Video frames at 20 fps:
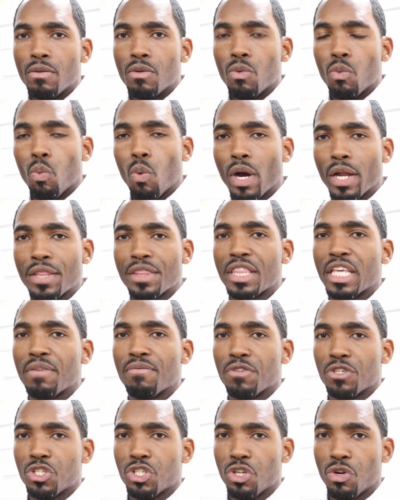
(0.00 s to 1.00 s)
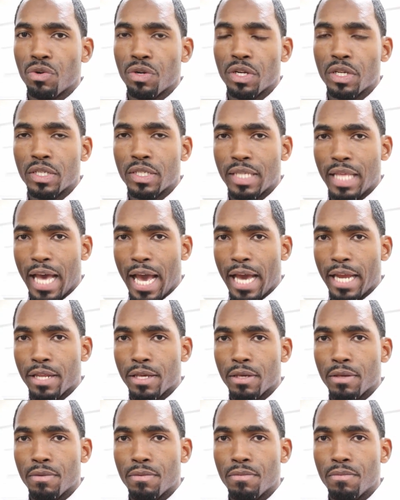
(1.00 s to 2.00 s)
One thing for certain is that
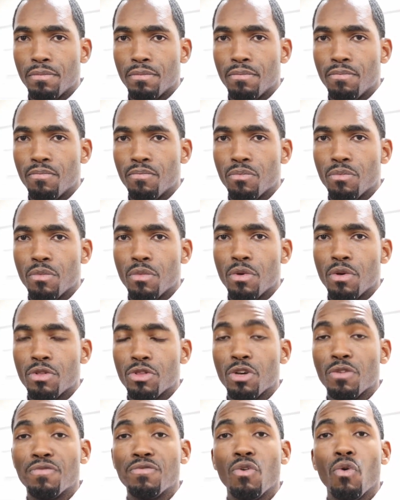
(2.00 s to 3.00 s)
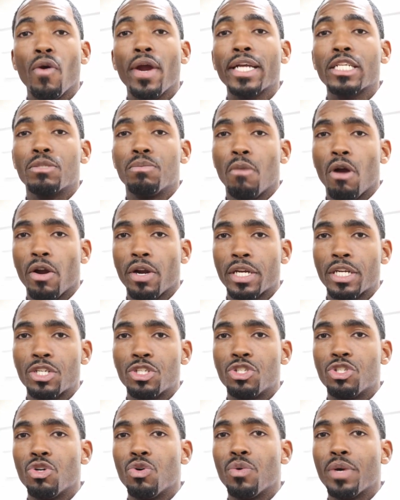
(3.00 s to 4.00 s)
the Forex market is
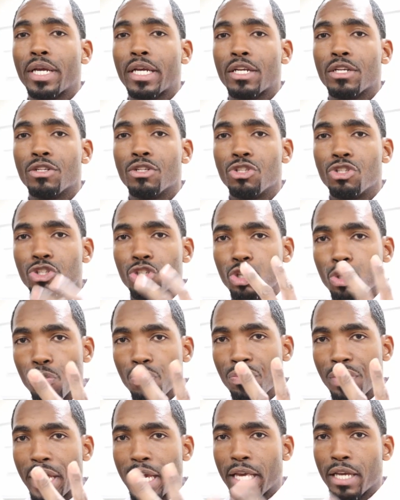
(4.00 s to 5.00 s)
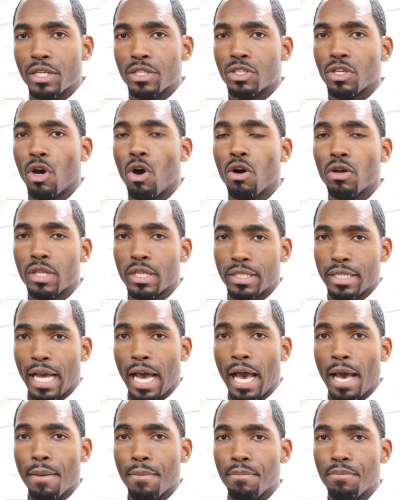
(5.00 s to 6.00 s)
doing two things all the
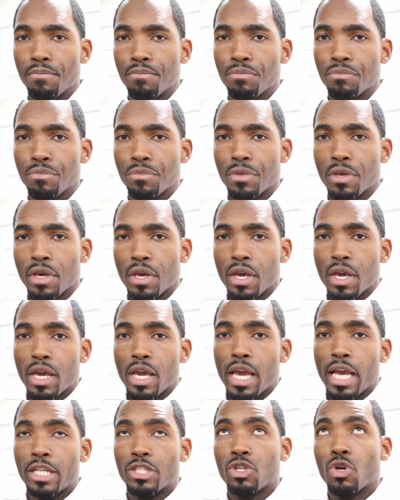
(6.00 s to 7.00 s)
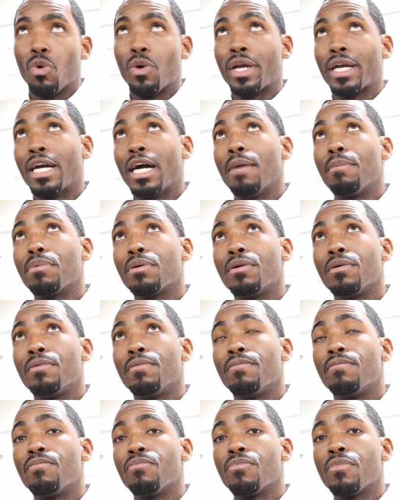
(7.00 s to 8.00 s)
time. It's going up
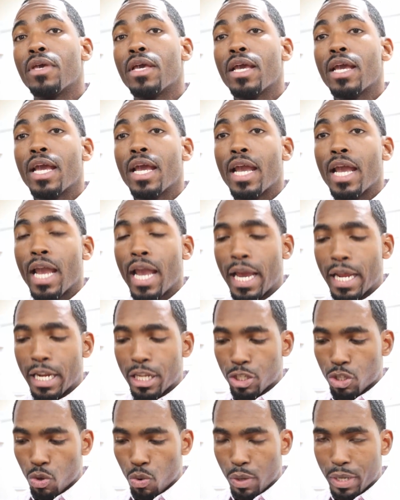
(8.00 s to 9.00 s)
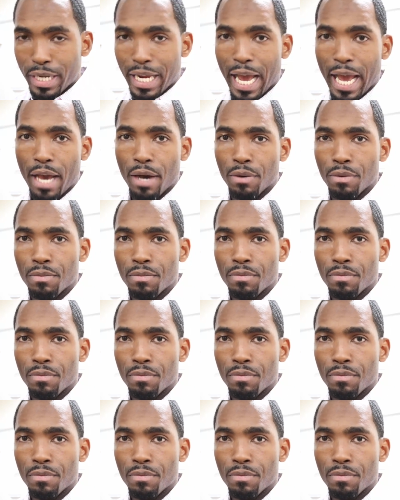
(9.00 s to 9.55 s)
and it's going down.